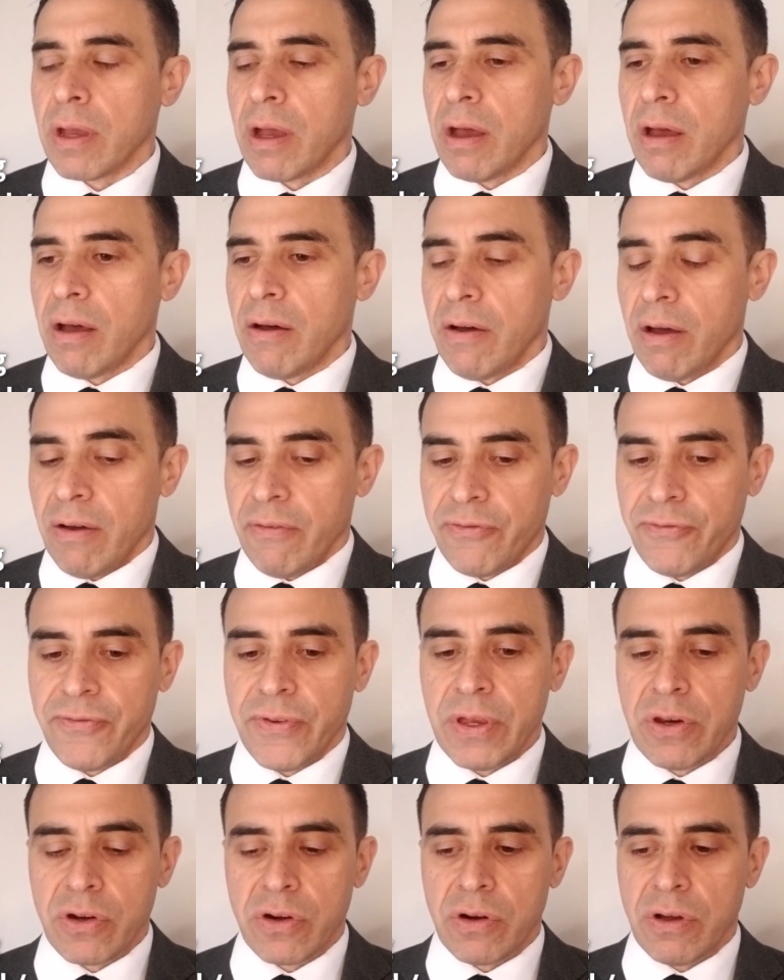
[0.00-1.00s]
a, a
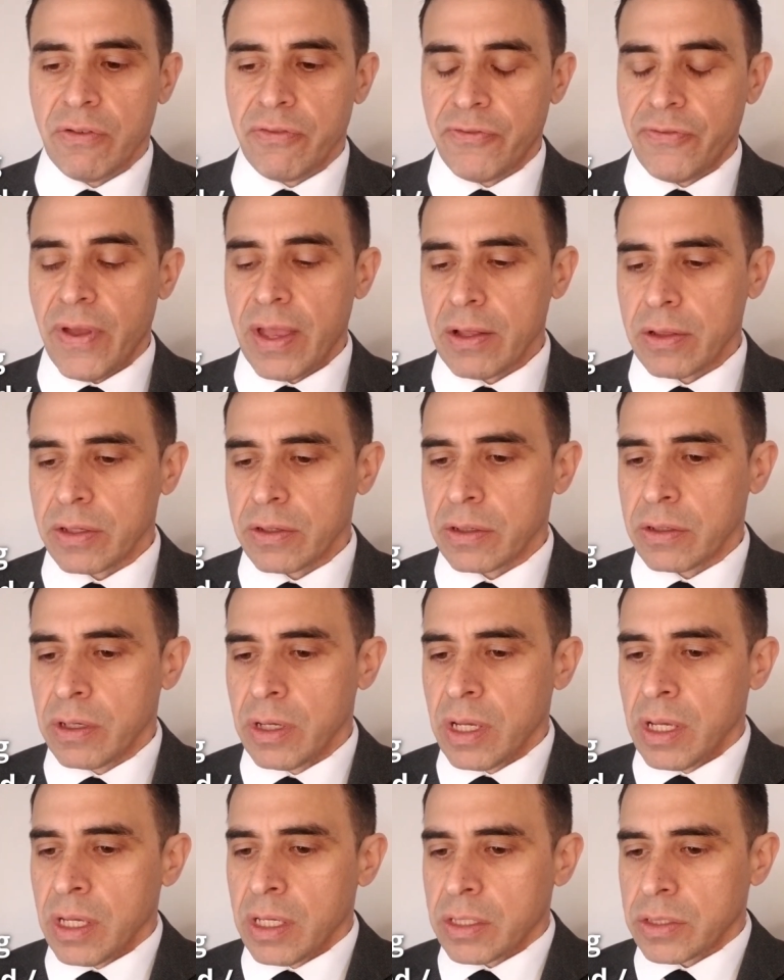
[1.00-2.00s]
fear of failure.
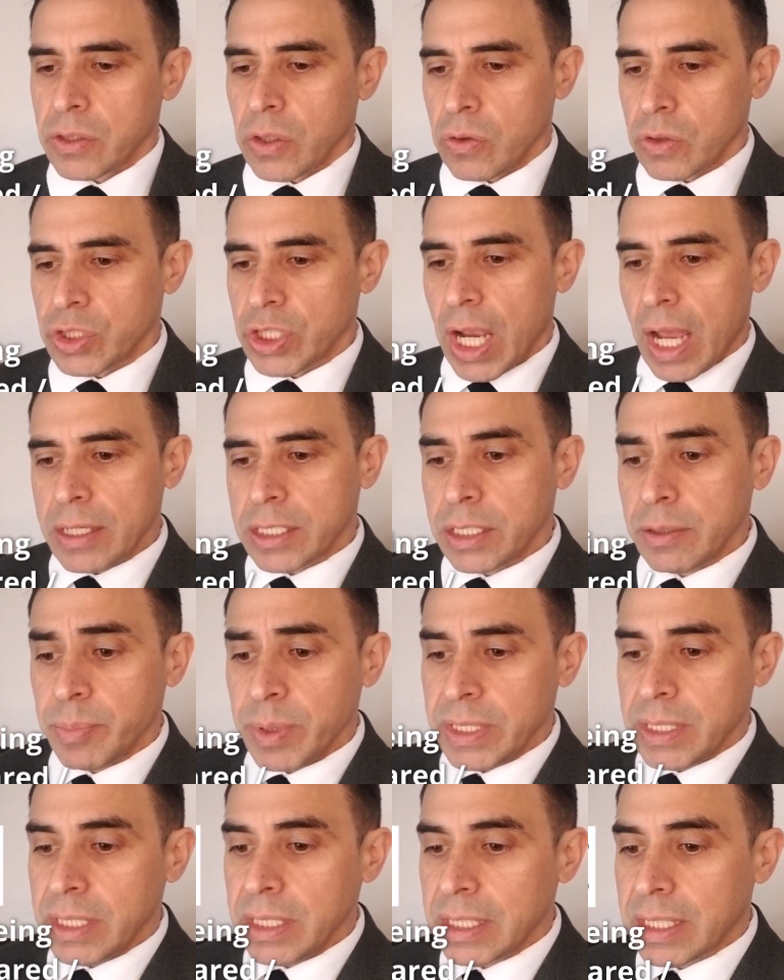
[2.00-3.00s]
So
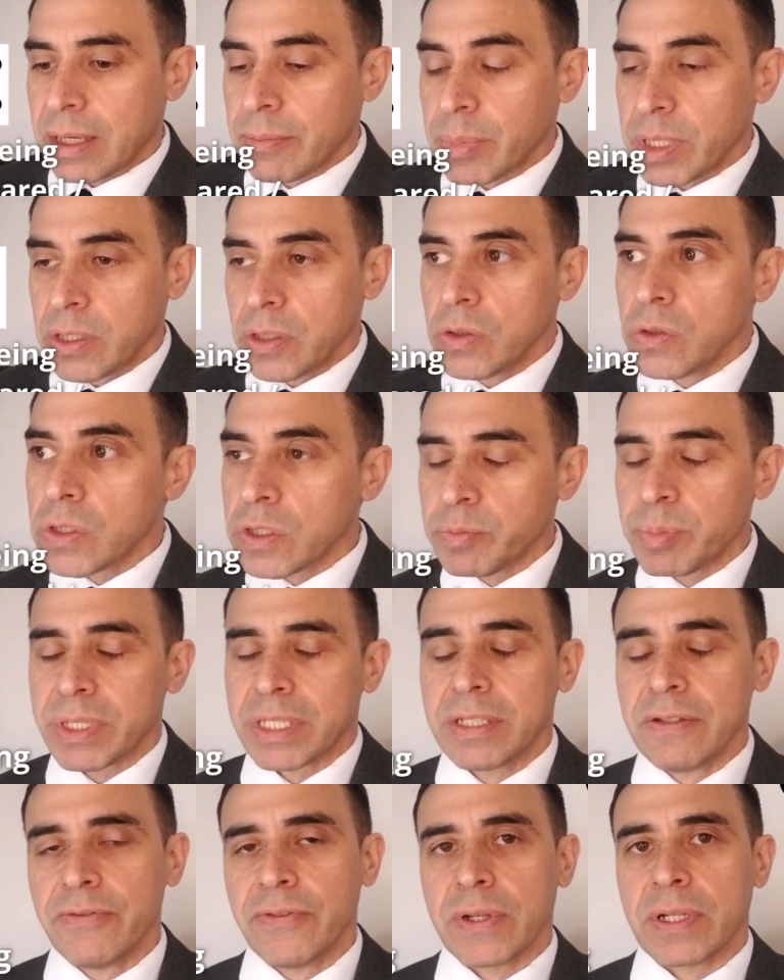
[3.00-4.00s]
ChatGPT can be used
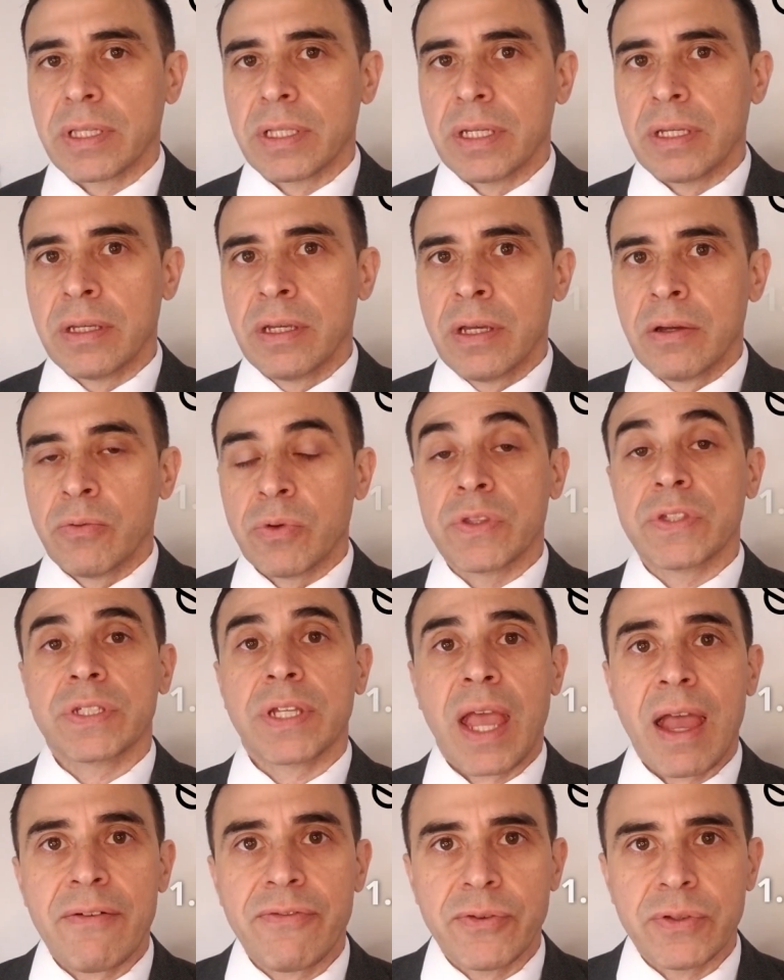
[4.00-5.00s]
specifically with
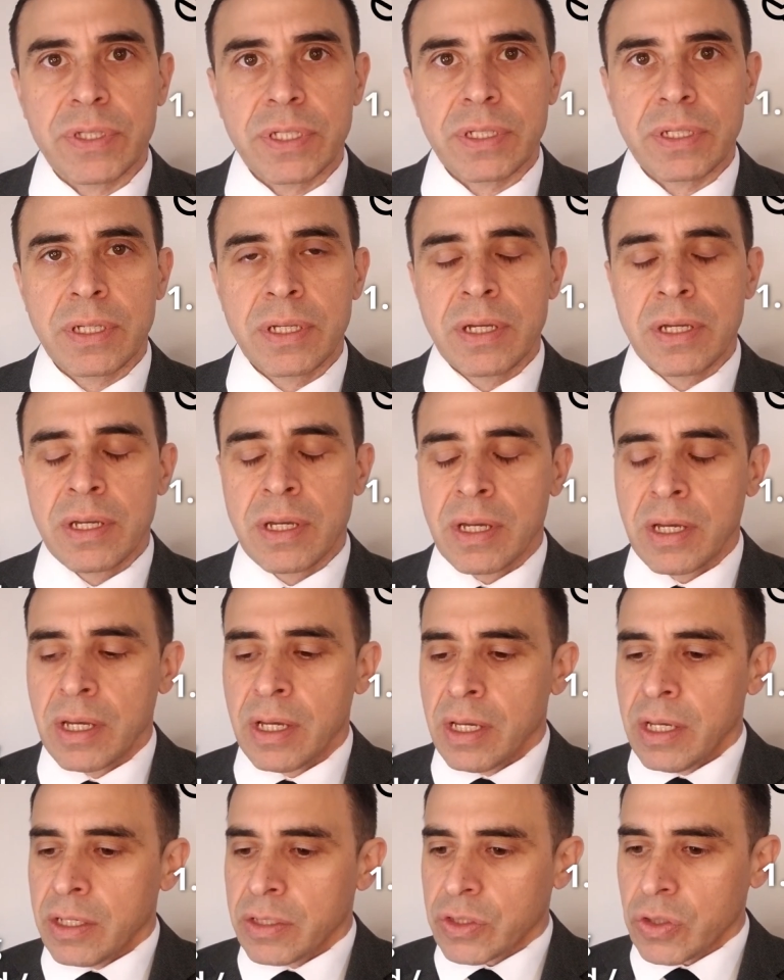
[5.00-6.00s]
scaffolding.
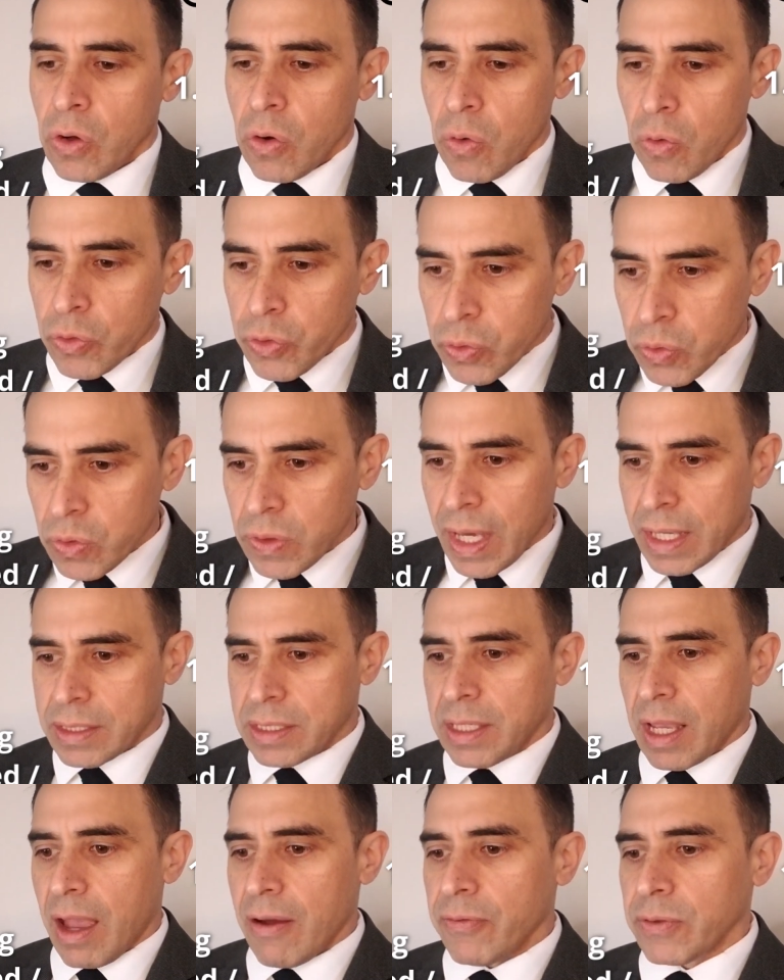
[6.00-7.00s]
So through that
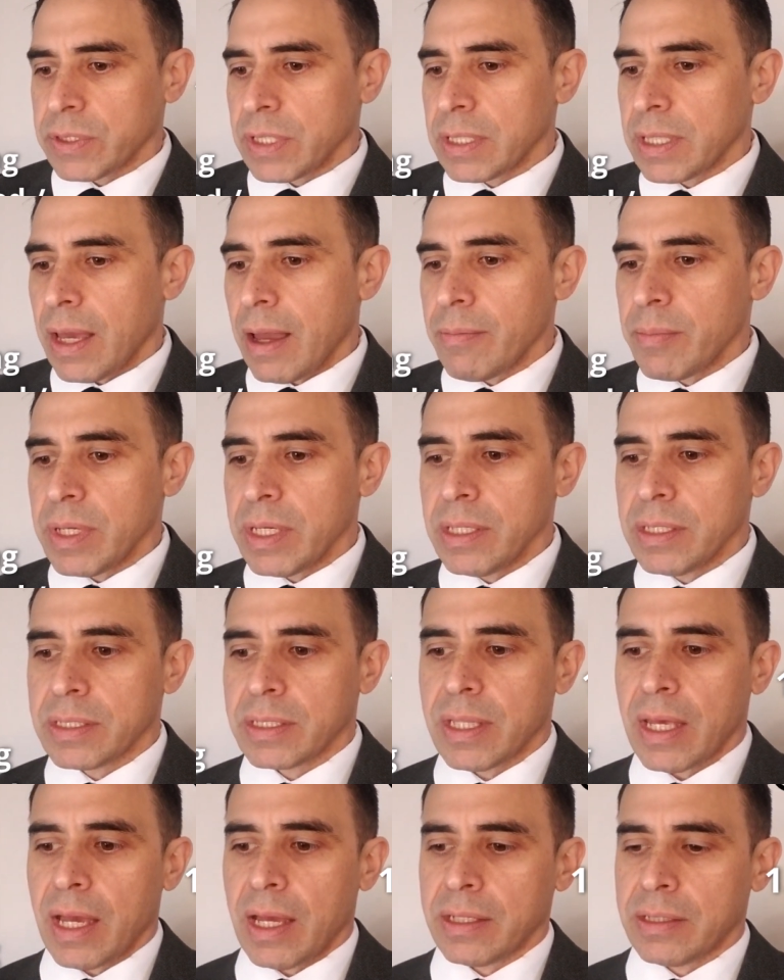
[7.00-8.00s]
scaffolding, that
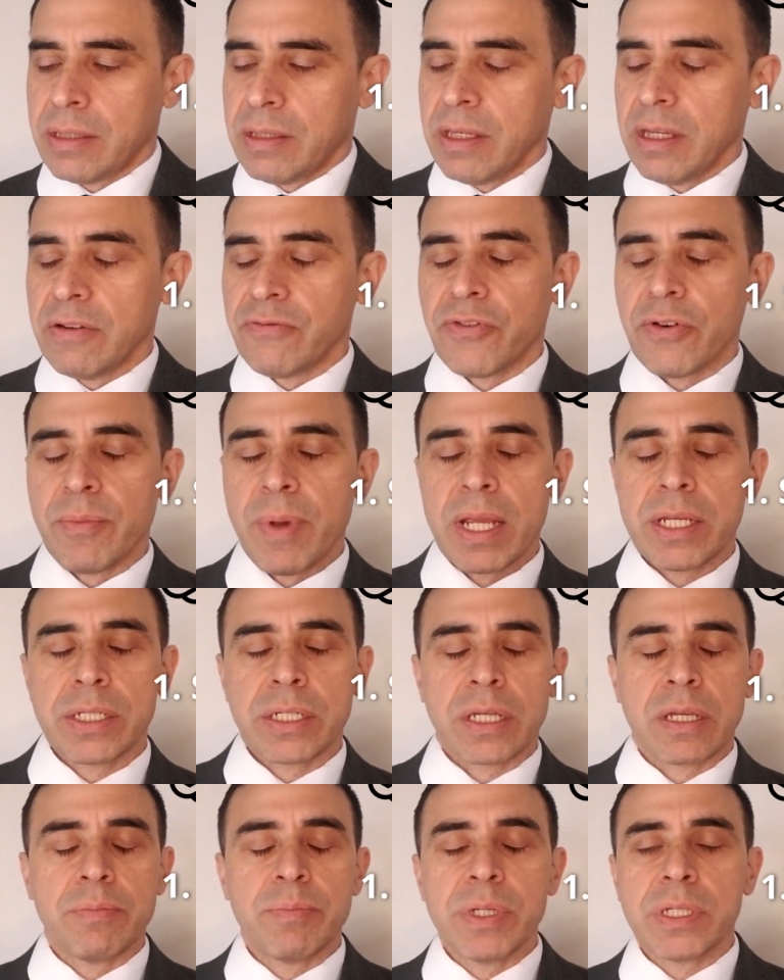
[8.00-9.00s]
means that the
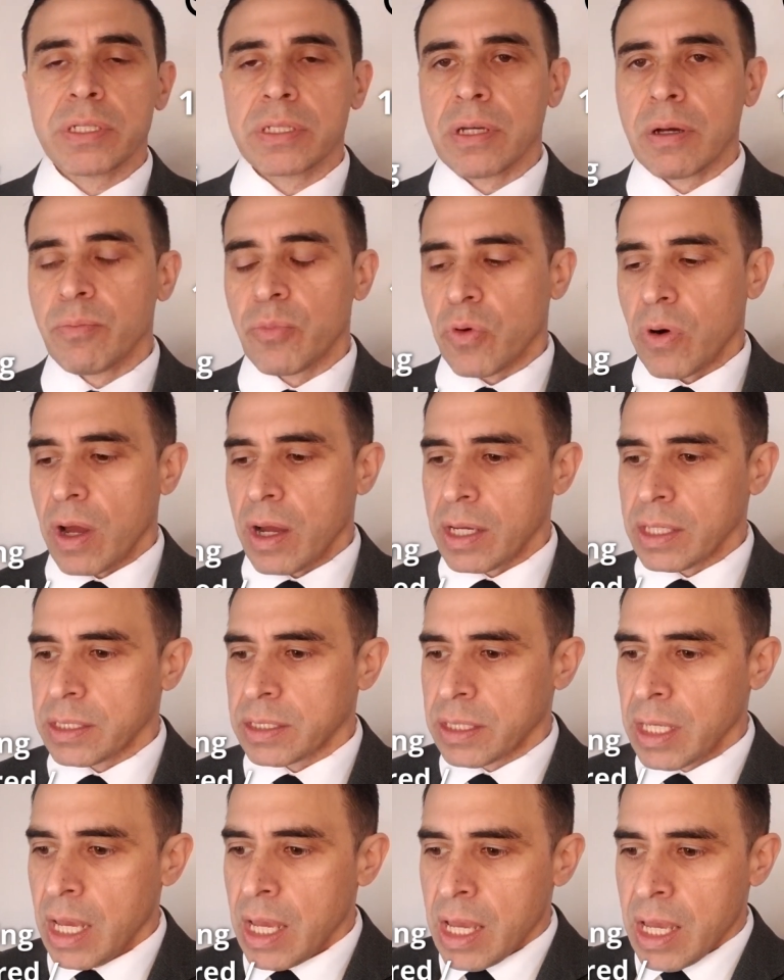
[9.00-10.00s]
information can be
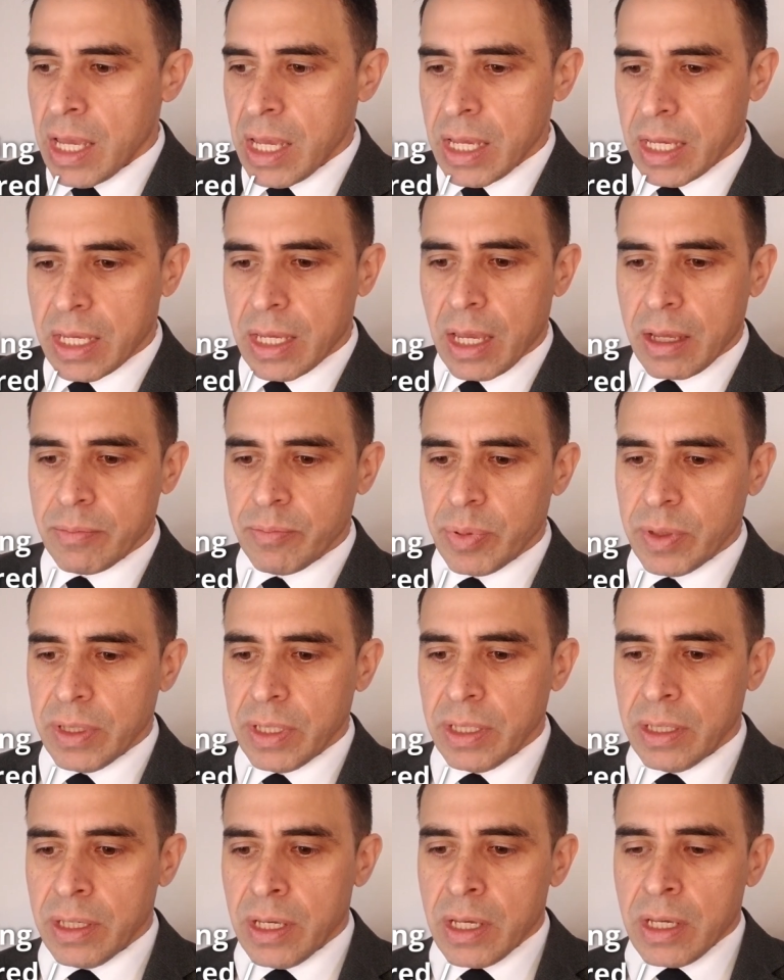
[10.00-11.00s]
summarized. It can
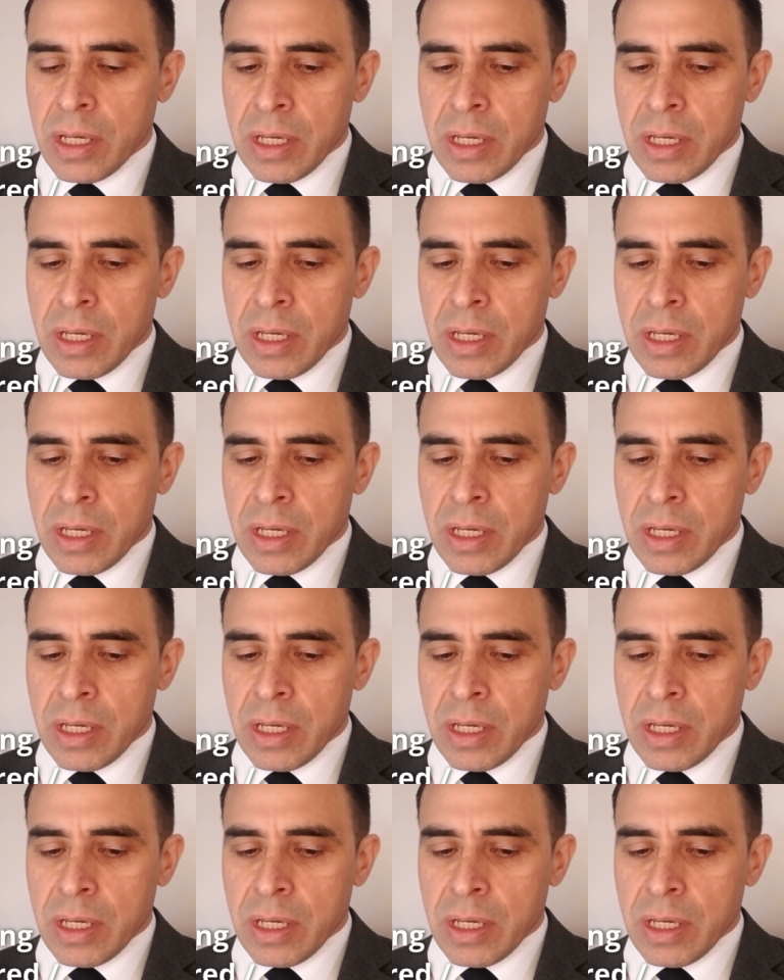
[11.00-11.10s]
be